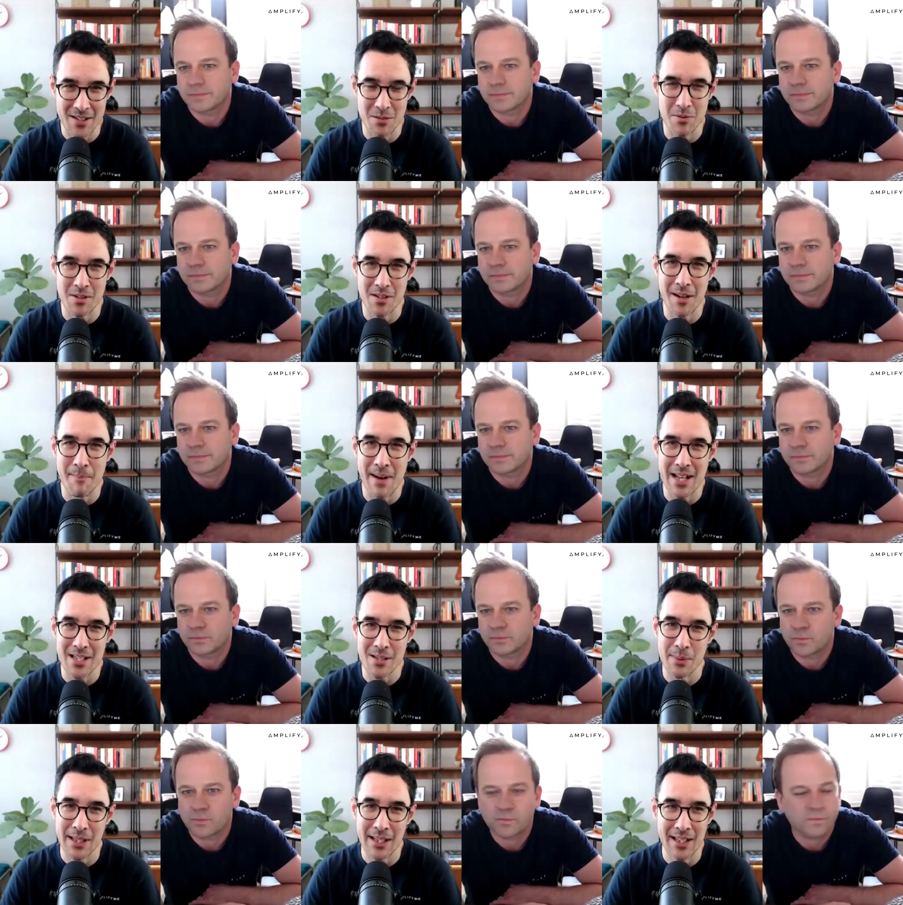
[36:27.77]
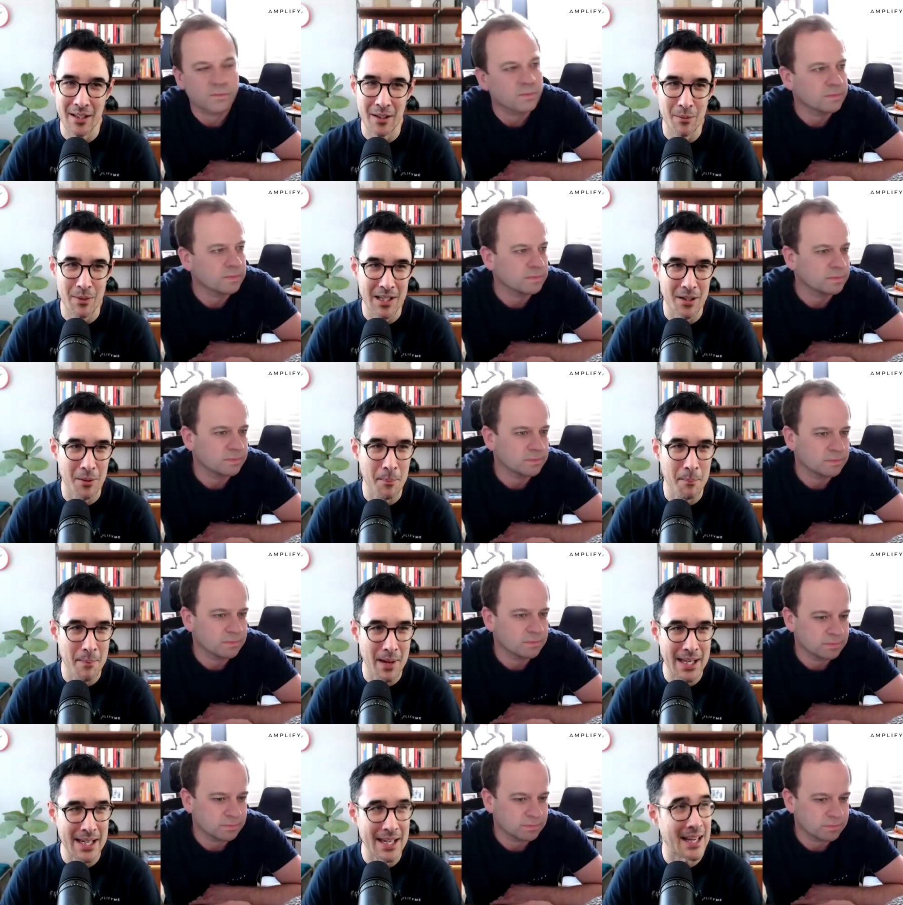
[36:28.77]
Speaker 1: This was going back to the beginning of the week on
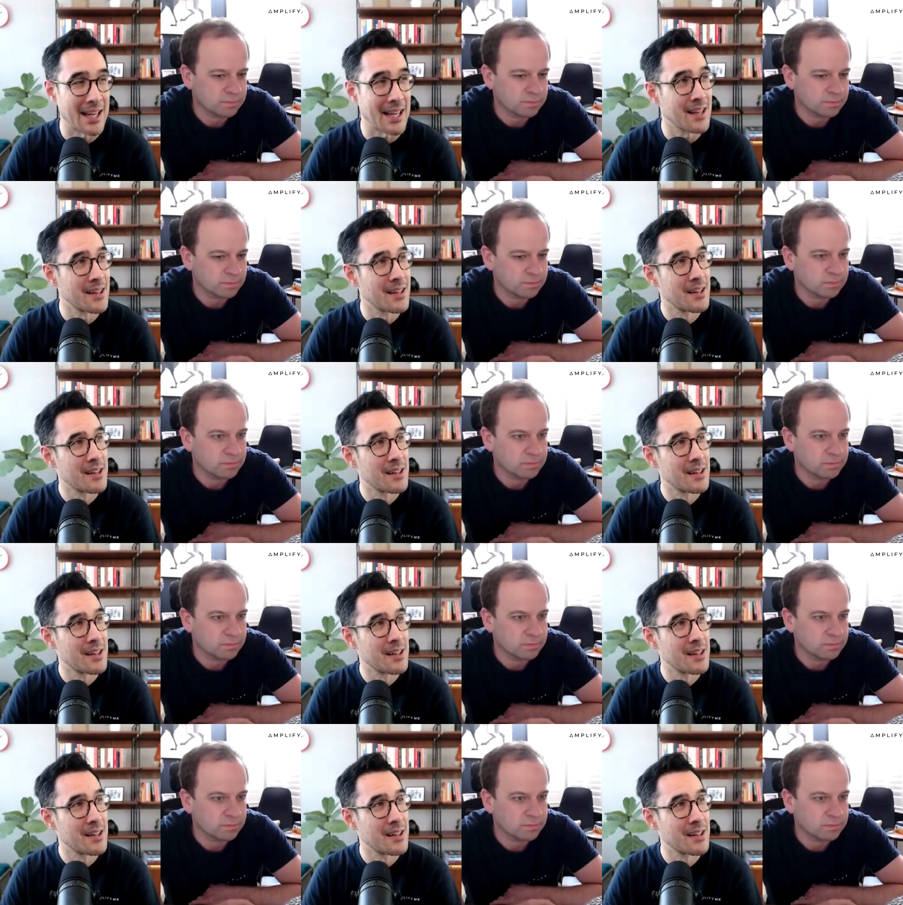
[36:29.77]
Monday